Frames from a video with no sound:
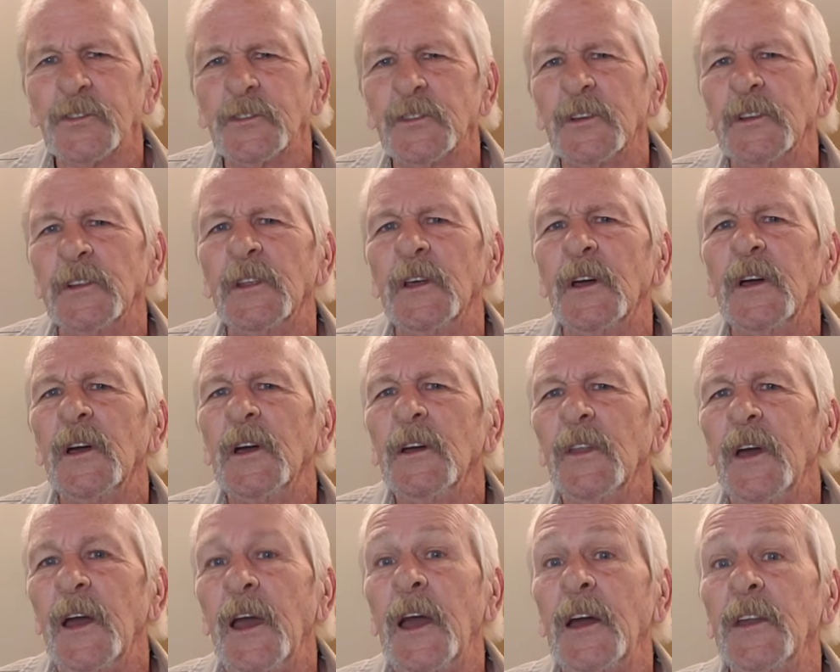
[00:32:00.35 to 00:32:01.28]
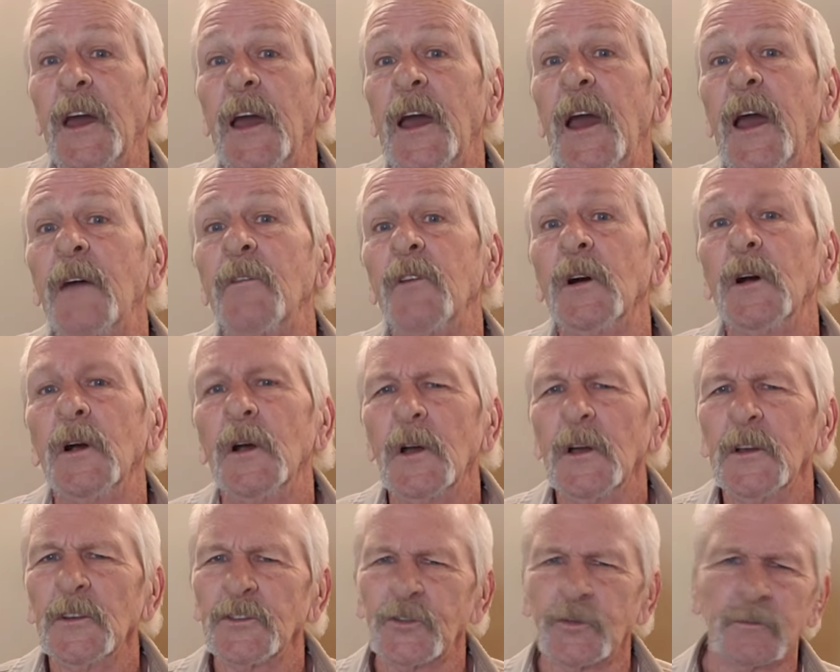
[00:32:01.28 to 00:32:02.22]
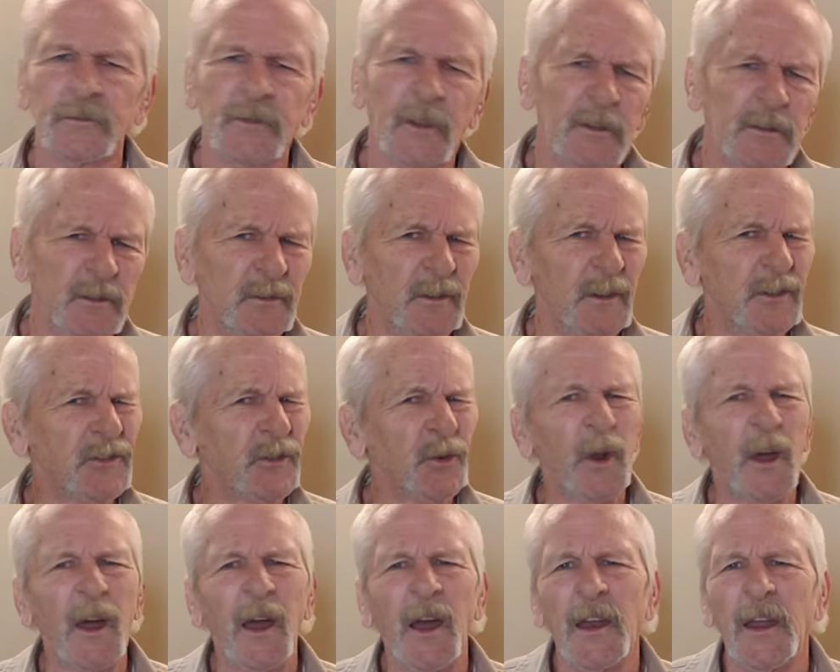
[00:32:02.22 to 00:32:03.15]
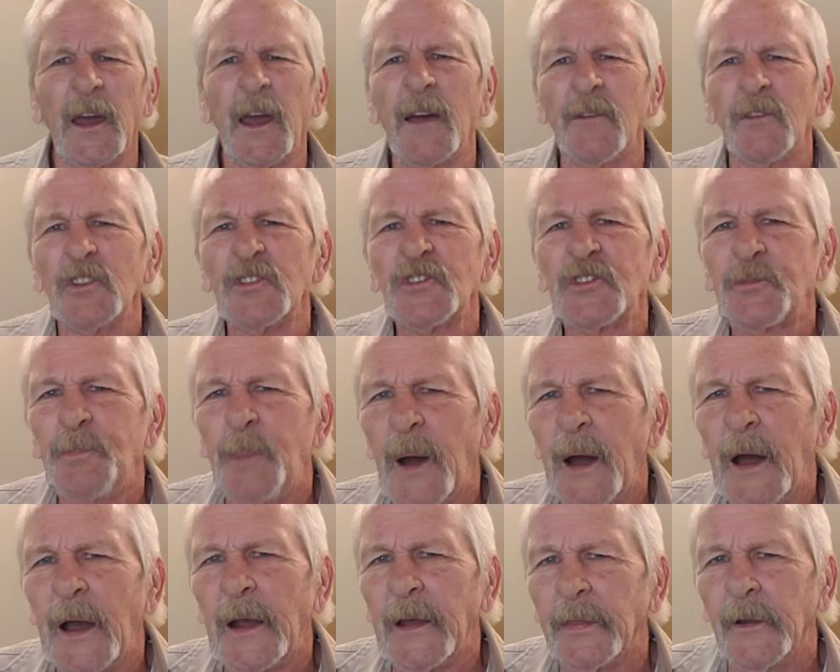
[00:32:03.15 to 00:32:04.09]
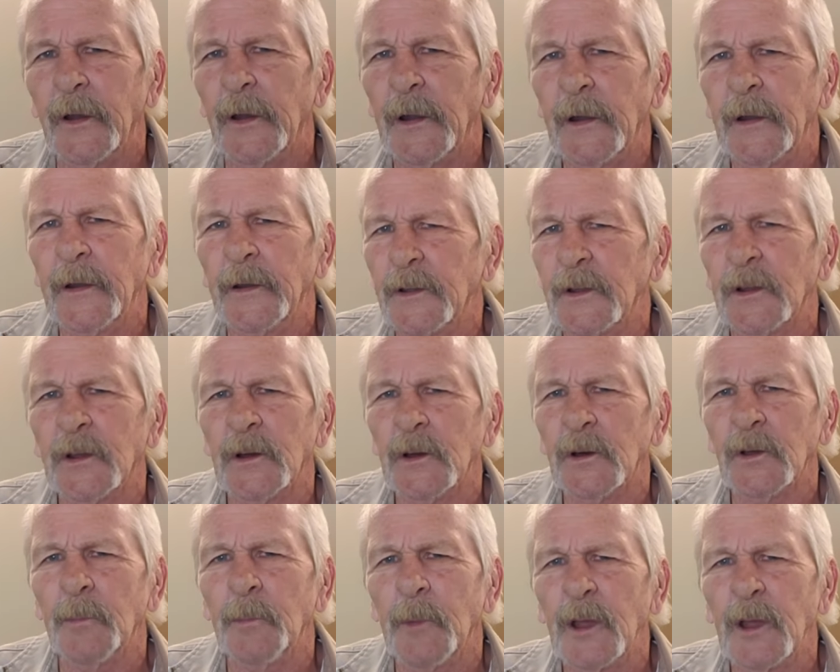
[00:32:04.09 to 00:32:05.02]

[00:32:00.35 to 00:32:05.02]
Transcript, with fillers: And then they had to have a, they, they sort of had to have a spy there, you know, to